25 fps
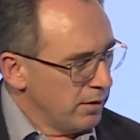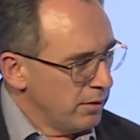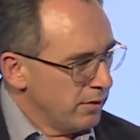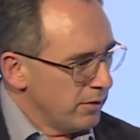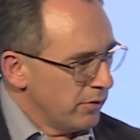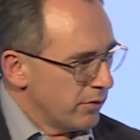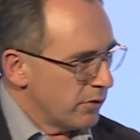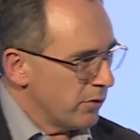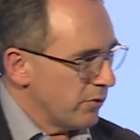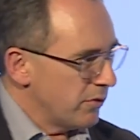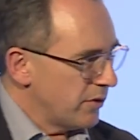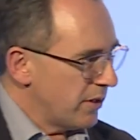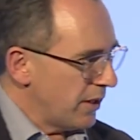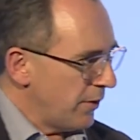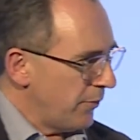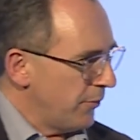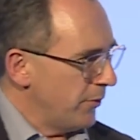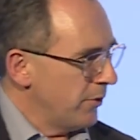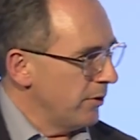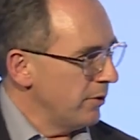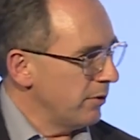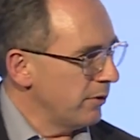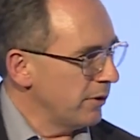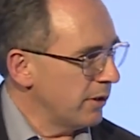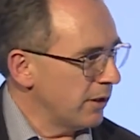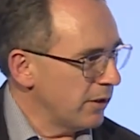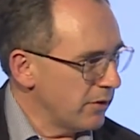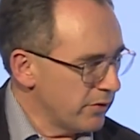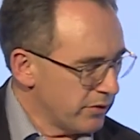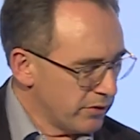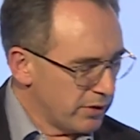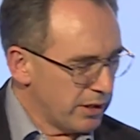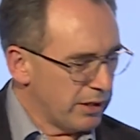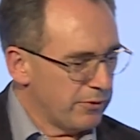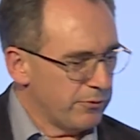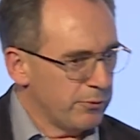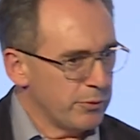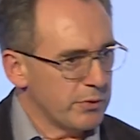So definitely, as
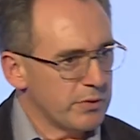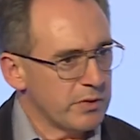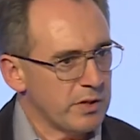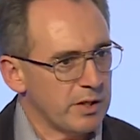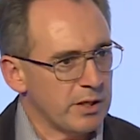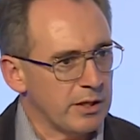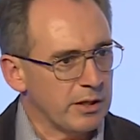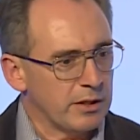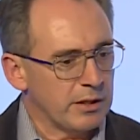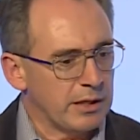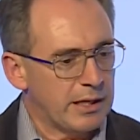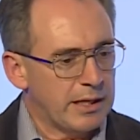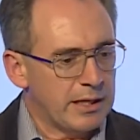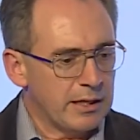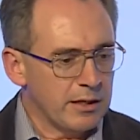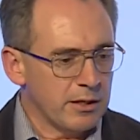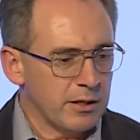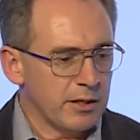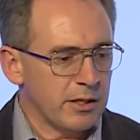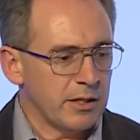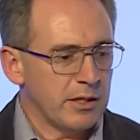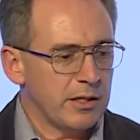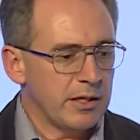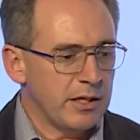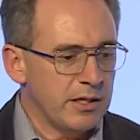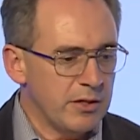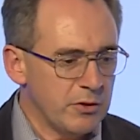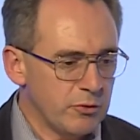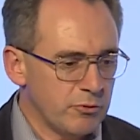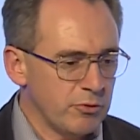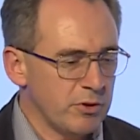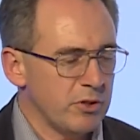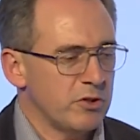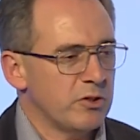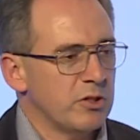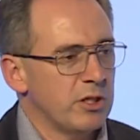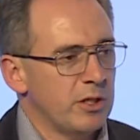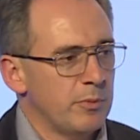Dave was saying, AI is
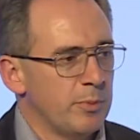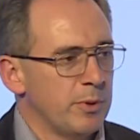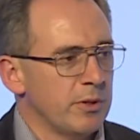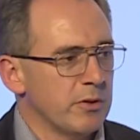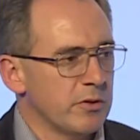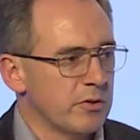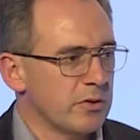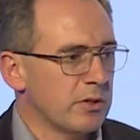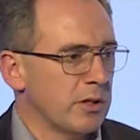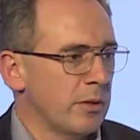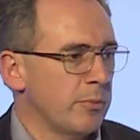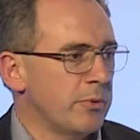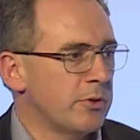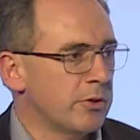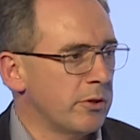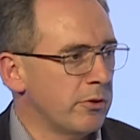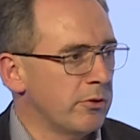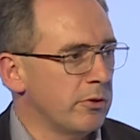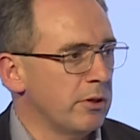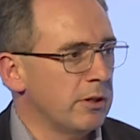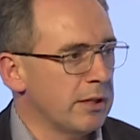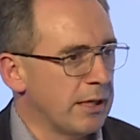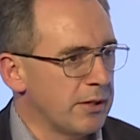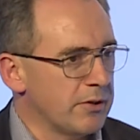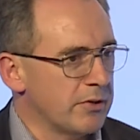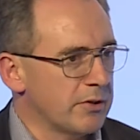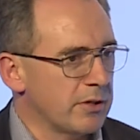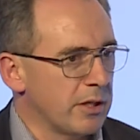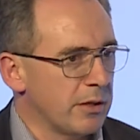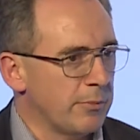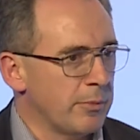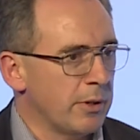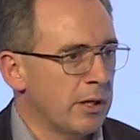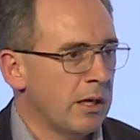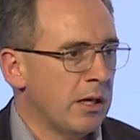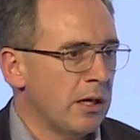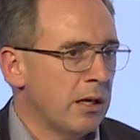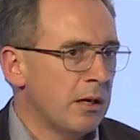reshaping the cybersecurity landscape.
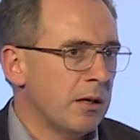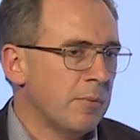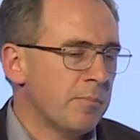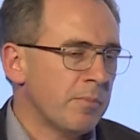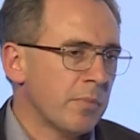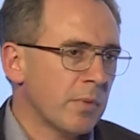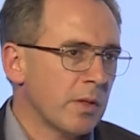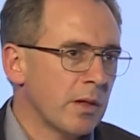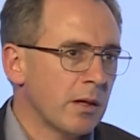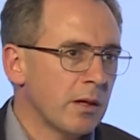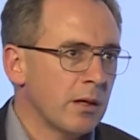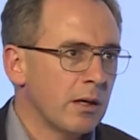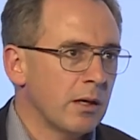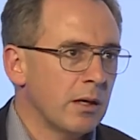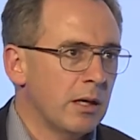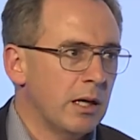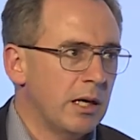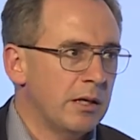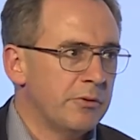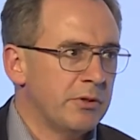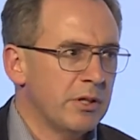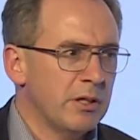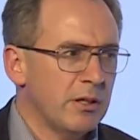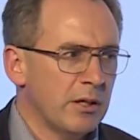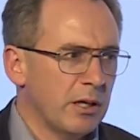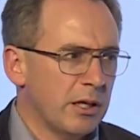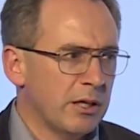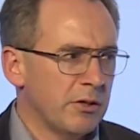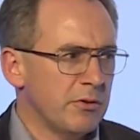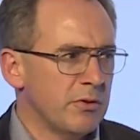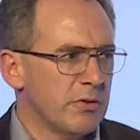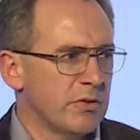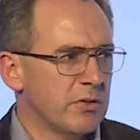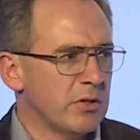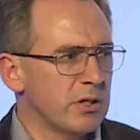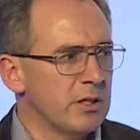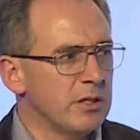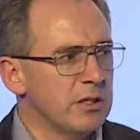I don't
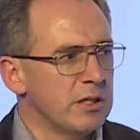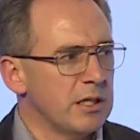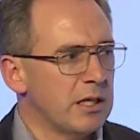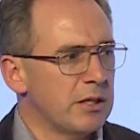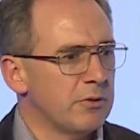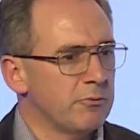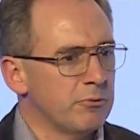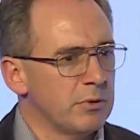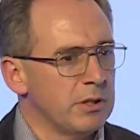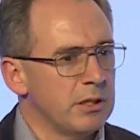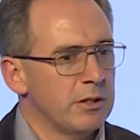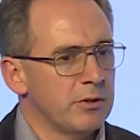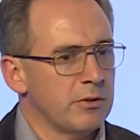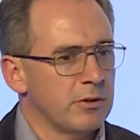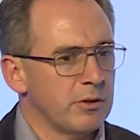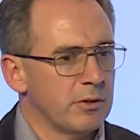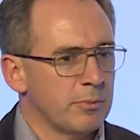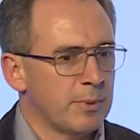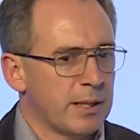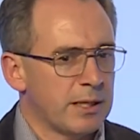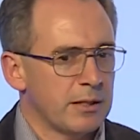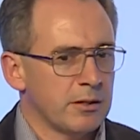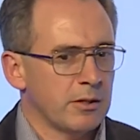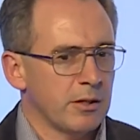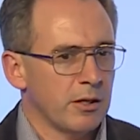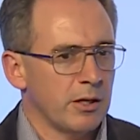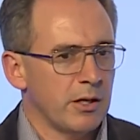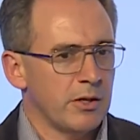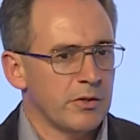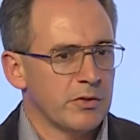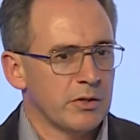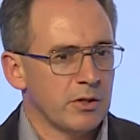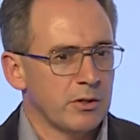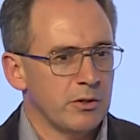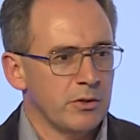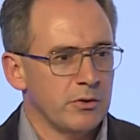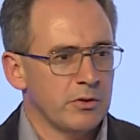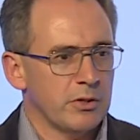see yet really that the bad guys
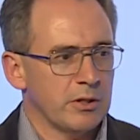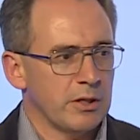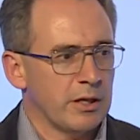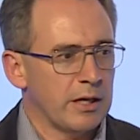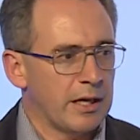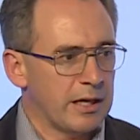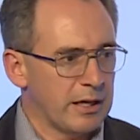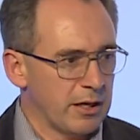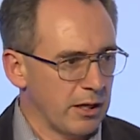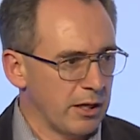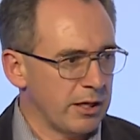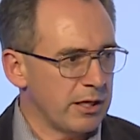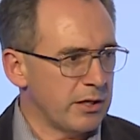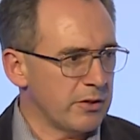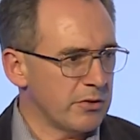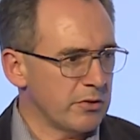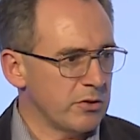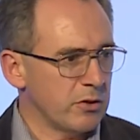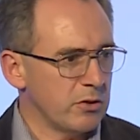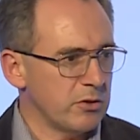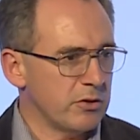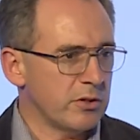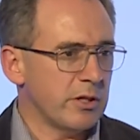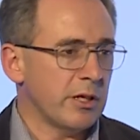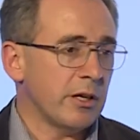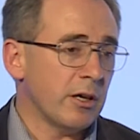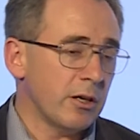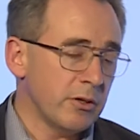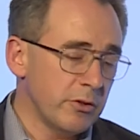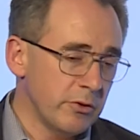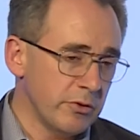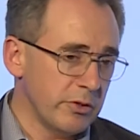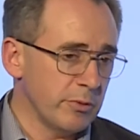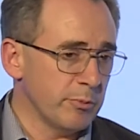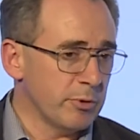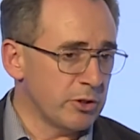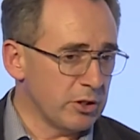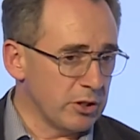are using AI as such. They are
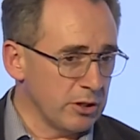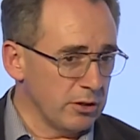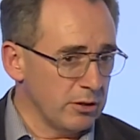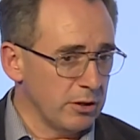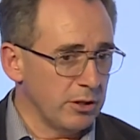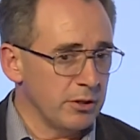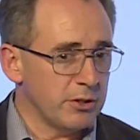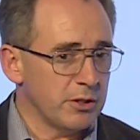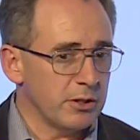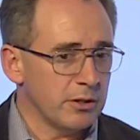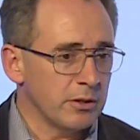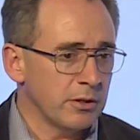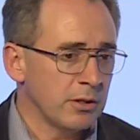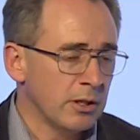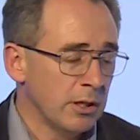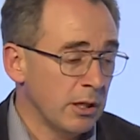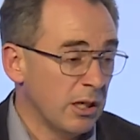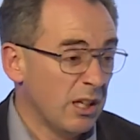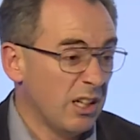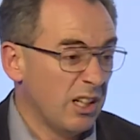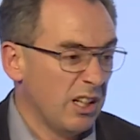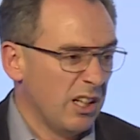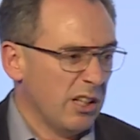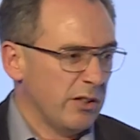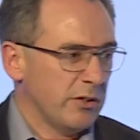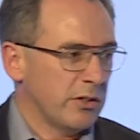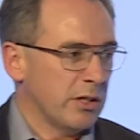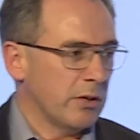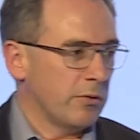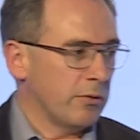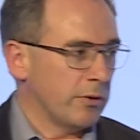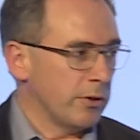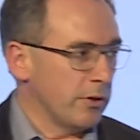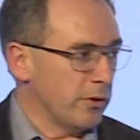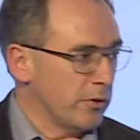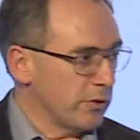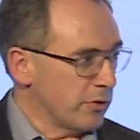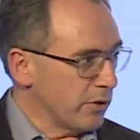using machine learning,
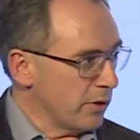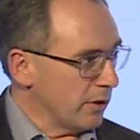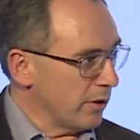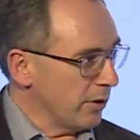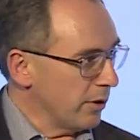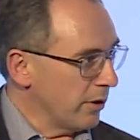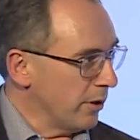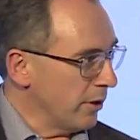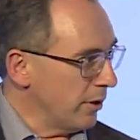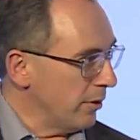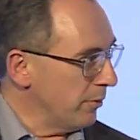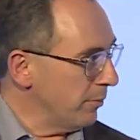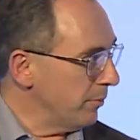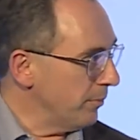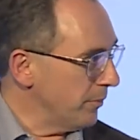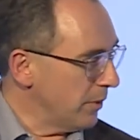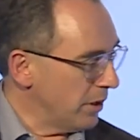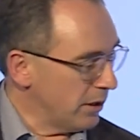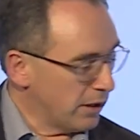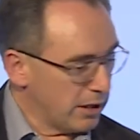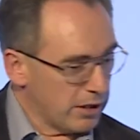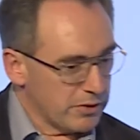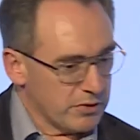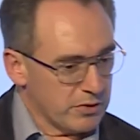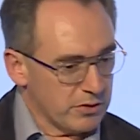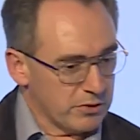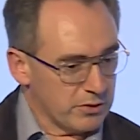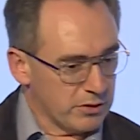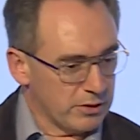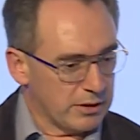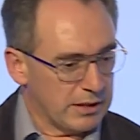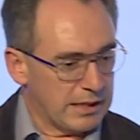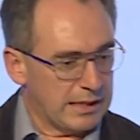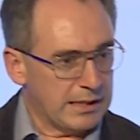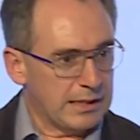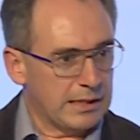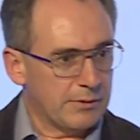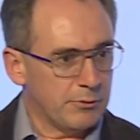definitely using analysis at
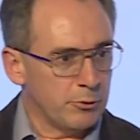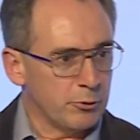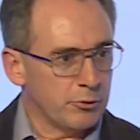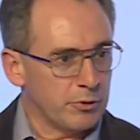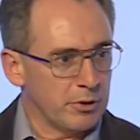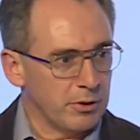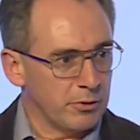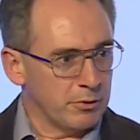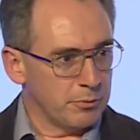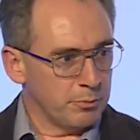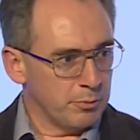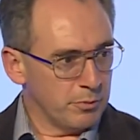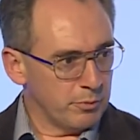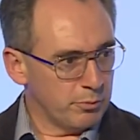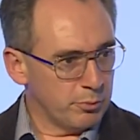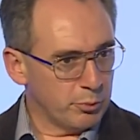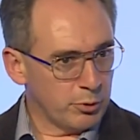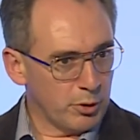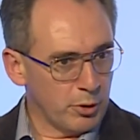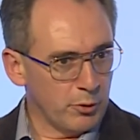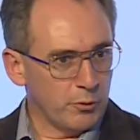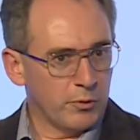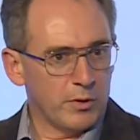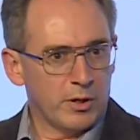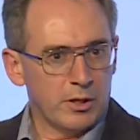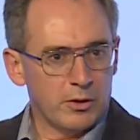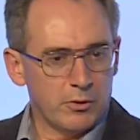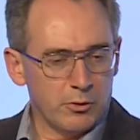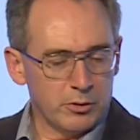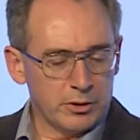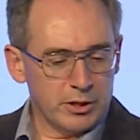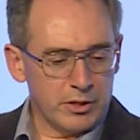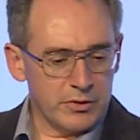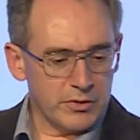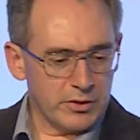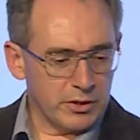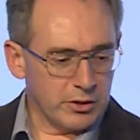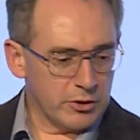that level, trying to profile
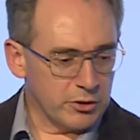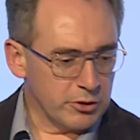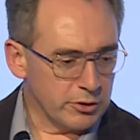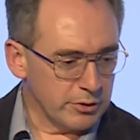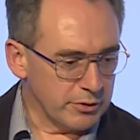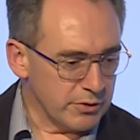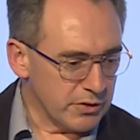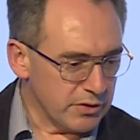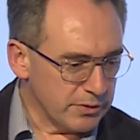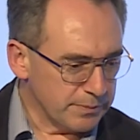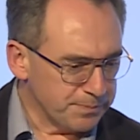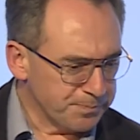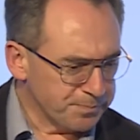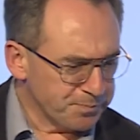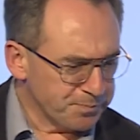organizations.